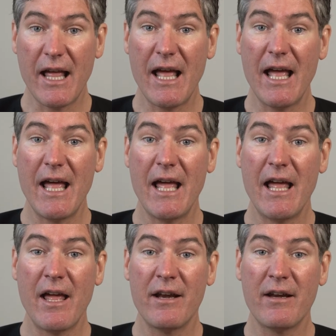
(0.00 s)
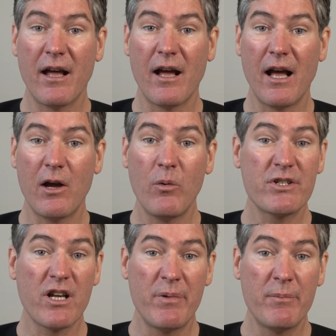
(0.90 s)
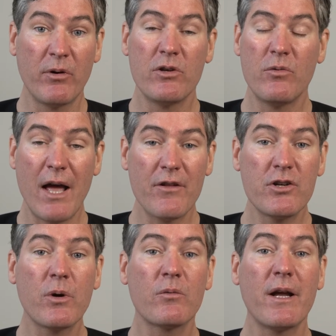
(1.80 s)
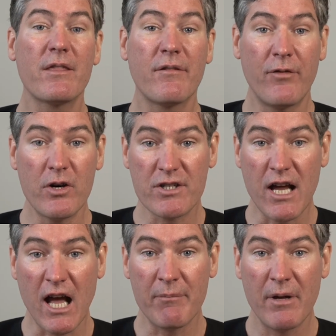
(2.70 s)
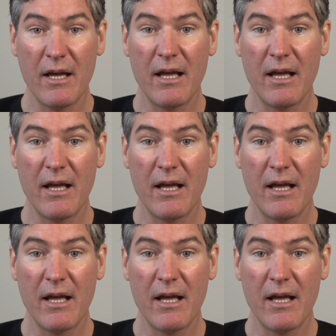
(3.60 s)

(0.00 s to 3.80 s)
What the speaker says: And I always tell people you'd rather do it right the first time